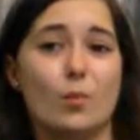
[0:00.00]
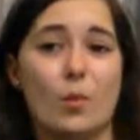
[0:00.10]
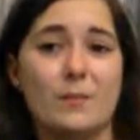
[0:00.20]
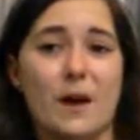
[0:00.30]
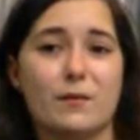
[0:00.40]

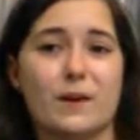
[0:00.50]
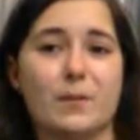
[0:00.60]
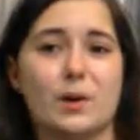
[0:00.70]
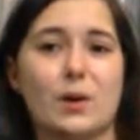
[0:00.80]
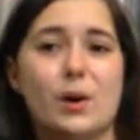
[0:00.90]
One
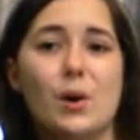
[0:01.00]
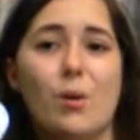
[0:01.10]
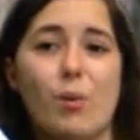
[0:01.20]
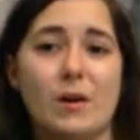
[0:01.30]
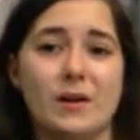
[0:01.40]
microfiber,
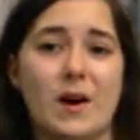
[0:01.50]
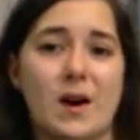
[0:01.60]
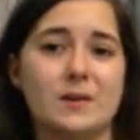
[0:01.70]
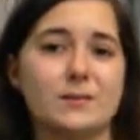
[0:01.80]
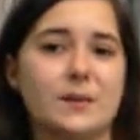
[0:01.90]
one
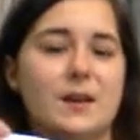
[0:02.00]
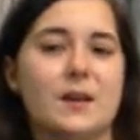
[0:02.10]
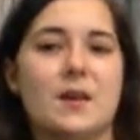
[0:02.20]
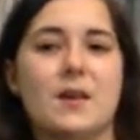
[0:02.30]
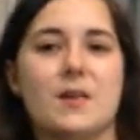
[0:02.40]
cotton.
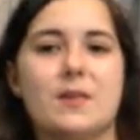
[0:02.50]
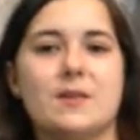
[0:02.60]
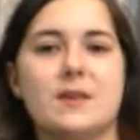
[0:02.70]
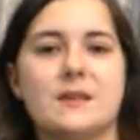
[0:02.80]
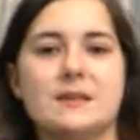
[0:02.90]

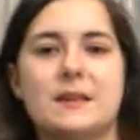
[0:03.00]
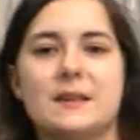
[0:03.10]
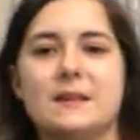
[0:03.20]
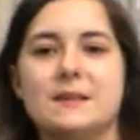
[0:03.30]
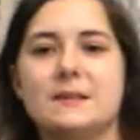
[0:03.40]
This
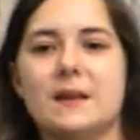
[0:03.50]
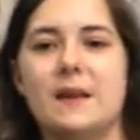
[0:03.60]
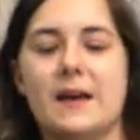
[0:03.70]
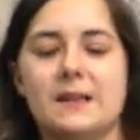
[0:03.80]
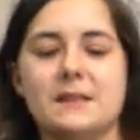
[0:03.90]
is
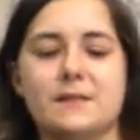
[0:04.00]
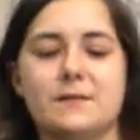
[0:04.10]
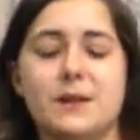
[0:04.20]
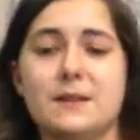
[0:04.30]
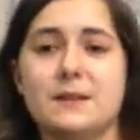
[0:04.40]
a
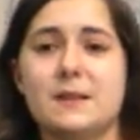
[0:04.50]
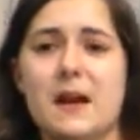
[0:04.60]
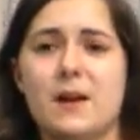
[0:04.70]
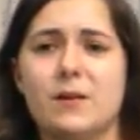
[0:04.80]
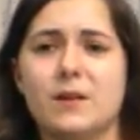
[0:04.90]
different
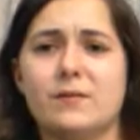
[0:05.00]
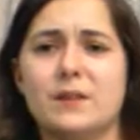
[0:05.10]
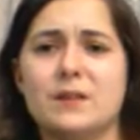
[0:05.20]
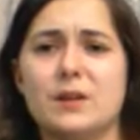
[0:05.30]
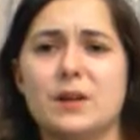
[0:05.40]
style of
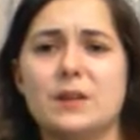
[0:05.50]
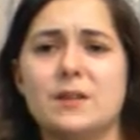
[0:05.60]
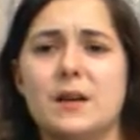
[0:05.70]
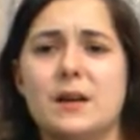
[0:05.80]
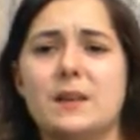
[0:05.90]
insert.
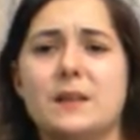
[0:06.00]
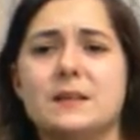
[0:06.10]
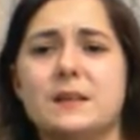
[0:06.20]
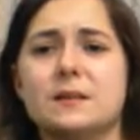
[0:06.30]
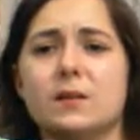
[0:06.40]
This
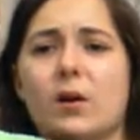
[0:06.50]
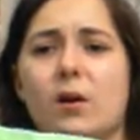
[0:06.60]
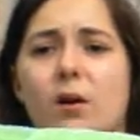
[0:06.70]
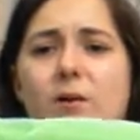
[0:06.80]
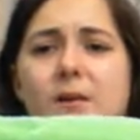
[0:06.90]
is
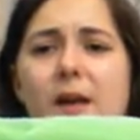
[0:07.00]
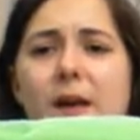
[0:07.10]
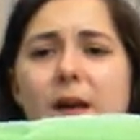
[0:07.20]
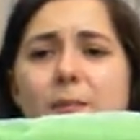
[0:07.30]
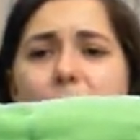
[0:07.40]
called
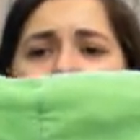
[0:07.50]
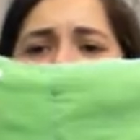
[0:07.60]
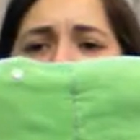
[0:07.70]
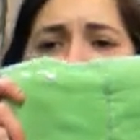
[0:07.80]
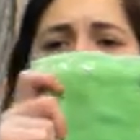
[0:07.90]
a
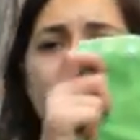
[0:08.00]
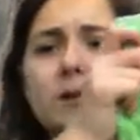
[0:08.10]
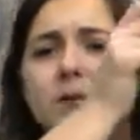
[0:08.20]
PreFold.